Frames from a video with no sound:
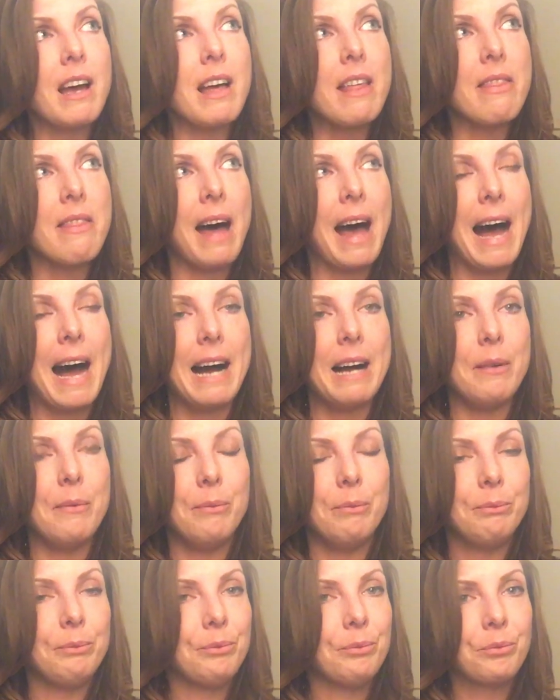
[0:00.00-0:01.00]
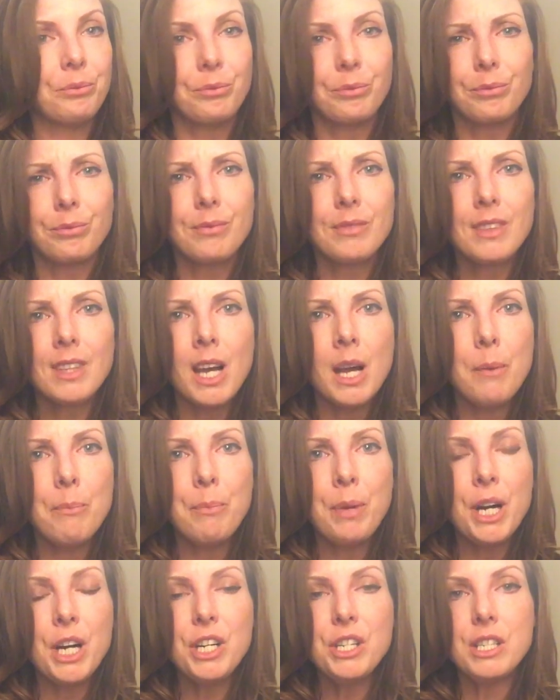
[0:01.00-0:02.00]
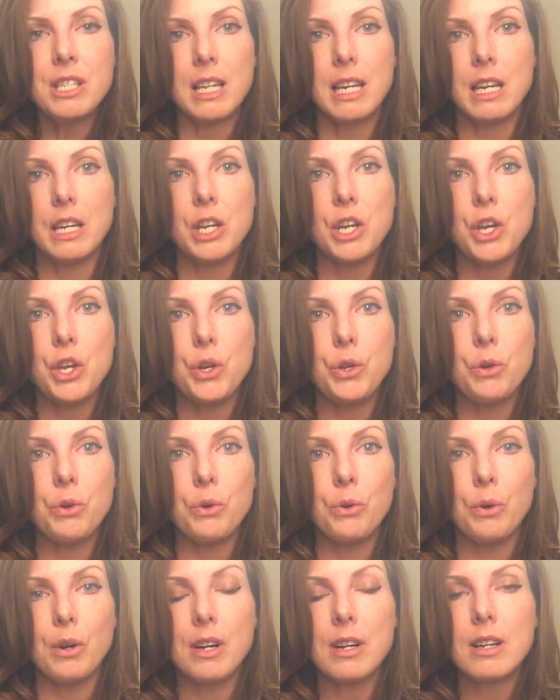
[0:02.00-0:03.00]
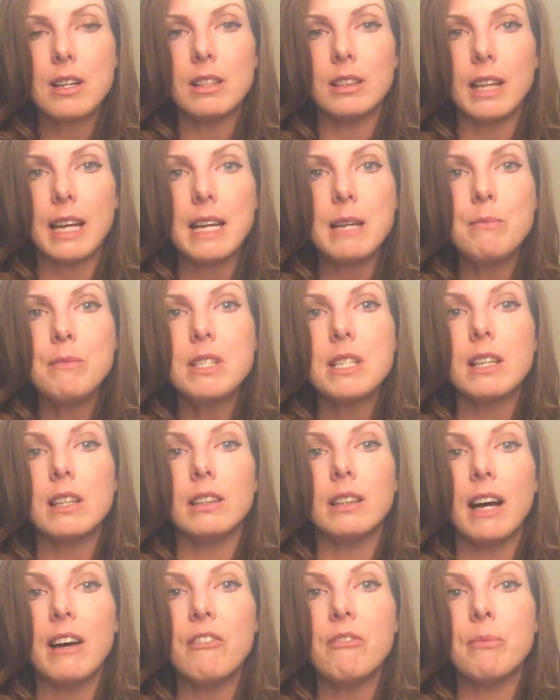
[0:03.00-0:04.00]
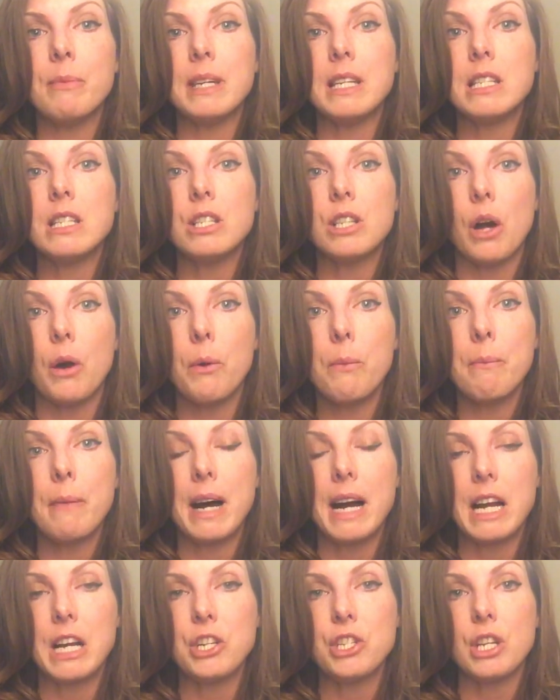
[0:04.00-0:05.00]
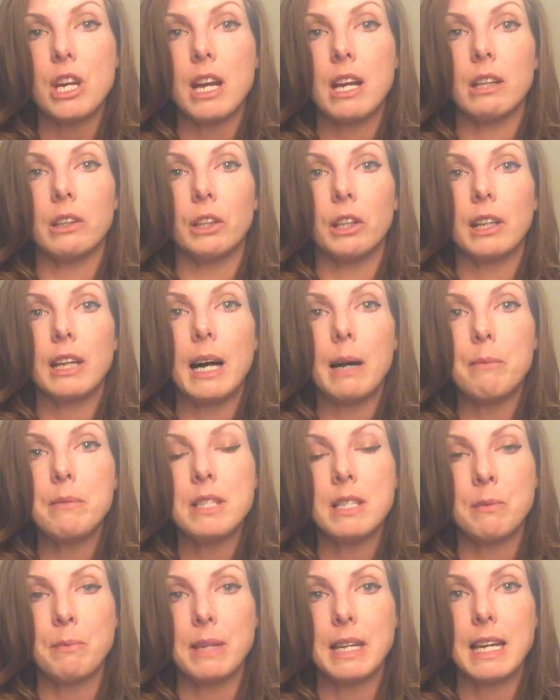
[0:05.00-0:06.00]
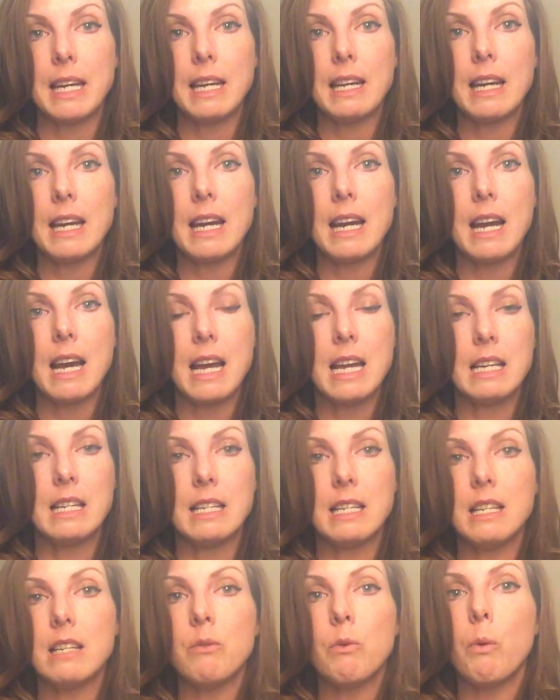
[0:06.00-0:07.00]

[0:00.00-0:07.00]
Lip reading: that a person who claimed to love me so much and look up to me and